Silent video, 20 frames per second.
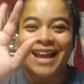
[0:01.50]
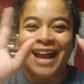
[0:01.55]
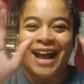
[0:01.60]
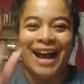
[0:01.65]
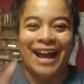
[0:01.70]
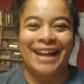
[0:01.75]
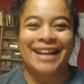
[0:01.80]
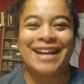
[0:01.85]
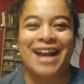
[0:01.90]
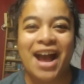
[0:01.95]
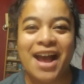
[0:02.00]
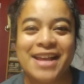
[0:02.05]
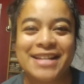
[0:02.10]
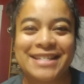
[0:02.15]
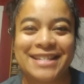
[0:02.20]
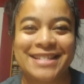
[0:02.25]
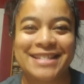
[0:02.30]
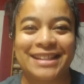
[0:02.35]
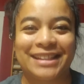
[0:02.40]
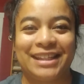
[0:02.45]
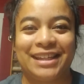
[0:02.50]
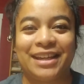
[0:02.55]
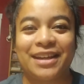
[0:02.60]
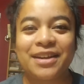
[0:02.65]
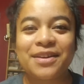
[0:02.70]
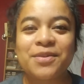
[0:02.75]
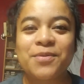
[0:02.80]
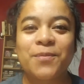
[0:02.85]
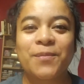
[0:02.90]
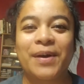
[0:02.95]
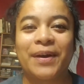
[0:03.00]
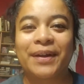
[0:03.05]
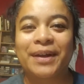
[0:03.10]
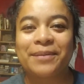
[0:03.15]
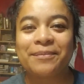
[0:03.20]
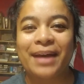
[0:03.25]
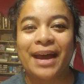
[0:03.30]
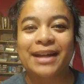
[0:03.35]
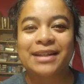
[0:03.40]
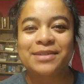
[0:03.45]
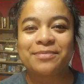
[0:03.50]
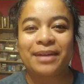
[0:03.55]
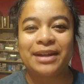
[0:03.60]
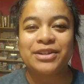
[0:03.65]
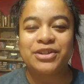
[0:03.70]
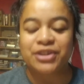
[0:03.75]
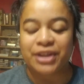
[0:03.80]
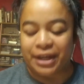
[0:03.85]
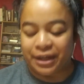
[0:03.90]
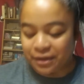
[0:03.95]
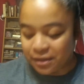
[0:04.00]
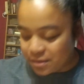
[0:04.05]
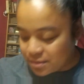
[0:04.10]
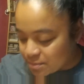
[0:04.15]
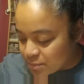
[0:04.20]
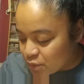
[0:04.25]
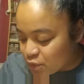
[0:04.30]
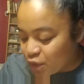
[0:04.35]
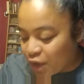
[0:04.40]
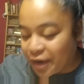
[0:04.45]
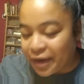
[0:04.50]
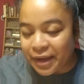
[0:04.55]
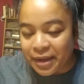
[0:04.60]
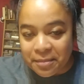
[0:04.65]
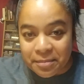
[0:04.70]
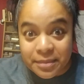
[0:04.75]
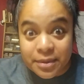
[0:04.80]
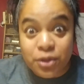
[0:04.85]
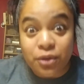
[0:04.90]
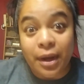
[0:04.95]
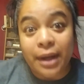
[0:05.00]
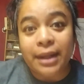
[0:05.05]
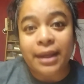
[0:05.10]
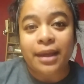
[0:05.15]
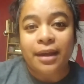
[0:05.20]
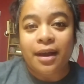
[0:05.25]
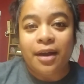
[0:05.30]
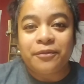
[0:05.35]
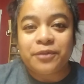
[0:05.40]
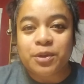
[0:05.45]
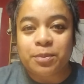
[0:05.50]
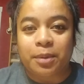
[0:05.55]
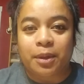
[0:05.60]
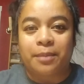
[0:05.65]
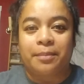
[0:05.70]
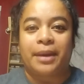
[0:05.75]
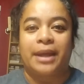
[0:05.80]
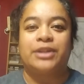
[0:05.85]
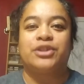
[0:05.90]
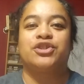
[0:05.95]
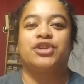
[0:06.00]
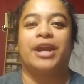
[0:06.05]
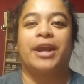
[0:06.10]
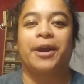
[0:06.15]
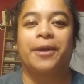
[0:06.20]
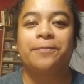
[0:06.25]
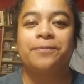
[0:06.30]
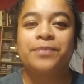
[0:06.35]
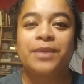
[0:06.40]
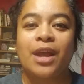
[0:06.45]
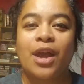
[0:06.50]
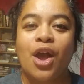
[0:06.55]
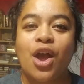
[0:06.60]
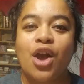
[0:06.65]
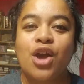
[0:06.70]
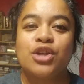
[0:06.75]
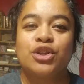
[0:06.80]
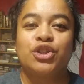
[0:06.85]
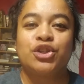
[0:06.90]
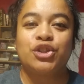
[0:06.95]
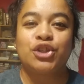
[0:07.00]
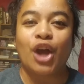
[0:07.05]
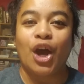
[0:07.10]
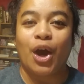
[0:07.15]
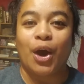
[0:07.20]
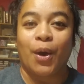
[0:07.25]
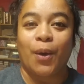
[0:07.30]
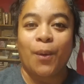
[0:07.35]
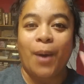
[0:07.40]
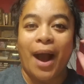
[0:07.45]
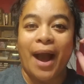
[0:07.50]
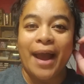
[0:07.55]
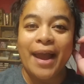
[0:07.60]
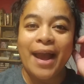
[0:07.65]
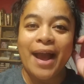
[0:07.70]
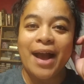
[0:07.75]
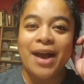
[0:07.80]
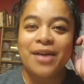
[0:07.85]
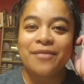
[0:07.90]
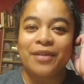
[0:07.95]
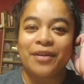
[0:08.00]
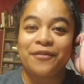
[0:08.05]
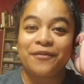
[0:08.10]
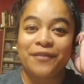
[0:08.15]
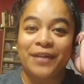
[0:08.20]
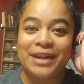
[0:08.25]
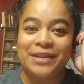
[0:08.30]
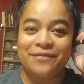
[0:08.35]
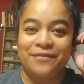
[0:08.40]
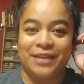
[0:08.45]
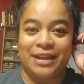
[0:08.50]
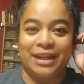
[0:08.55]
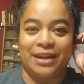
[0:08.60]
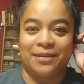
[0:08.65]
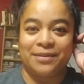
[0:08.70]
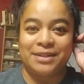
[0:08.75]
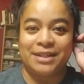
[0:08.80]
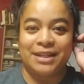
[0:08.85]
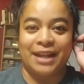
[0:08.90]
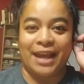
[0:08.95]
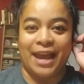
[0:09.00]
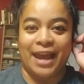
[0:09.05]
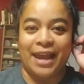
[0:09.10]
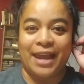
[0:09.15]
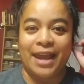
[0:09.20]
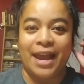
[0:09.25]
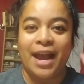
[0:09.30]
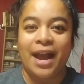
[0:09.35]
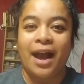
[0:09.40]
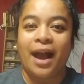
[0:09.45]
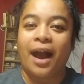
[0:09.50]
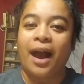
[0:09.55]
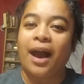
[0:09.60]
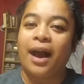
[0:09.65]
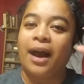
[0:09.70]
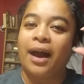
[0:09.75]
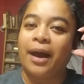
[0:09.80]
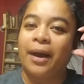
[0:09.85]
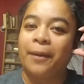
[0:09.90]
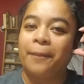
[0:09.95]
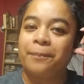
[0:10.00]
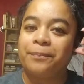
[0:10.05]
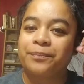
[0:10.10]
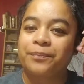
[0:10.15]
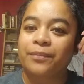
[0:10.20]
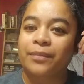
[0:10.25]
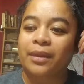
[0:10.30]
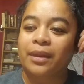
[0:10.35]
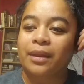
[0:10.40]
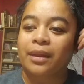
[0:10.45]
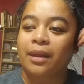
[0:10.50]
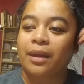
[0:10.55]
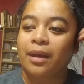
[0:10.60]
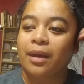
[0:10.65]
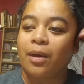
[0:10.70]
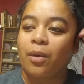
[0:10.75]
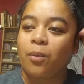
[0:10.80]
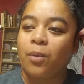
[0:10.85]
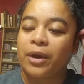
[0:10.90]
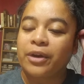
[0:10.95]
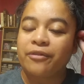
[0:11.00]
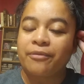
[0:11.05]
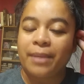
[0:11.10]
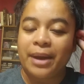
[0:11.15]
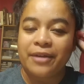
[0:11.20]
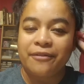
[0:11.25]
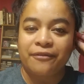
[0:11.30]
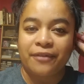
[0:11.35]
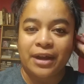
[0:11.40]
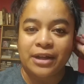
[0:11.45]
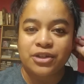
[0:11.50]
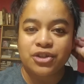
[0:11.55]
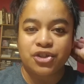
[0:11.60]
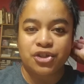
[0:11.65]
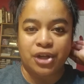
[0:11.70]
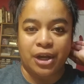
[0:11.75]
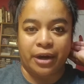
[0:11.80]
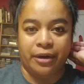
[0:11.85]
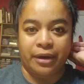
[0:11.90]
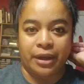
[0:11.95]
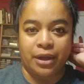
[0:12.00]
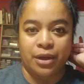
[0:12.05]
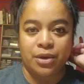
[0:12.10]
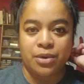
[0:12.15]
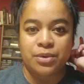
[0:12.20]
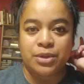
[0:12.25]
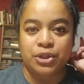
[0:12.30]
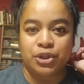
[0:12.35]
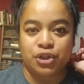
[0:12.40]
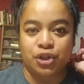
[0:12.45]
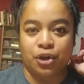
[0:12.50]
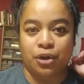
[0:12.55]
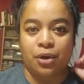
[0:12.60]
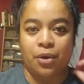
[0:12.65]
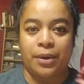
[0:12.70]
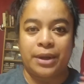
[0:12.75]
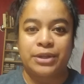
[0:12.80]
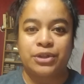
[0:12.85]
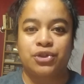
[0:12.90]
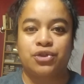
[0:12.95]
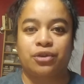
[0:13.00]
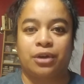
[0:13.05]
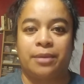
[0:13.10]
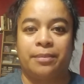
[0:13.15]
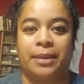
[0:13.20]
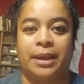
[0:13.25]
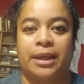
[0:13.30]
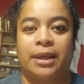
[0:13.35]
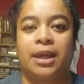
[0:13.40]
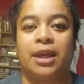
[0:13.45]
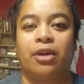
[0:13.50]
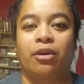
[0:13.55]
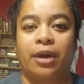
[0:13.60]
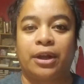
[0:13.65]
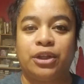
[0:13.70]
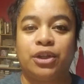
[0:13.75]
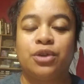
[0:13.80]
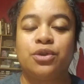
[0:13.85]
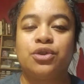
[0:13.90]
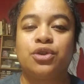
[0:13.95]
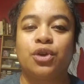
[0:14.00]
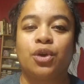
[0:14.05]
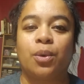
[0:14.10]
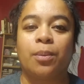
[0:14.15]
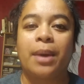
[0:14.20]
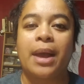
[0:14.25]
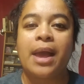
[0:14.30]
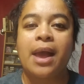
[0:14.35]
Hi guys, it's Aaliyah. Welcome back to my channel. Sorry, I'm trying to get comfortable in my chair. So, I have a fun video today. One of my friends, Sherry, who is Turquoise Dreaming here on YouTube,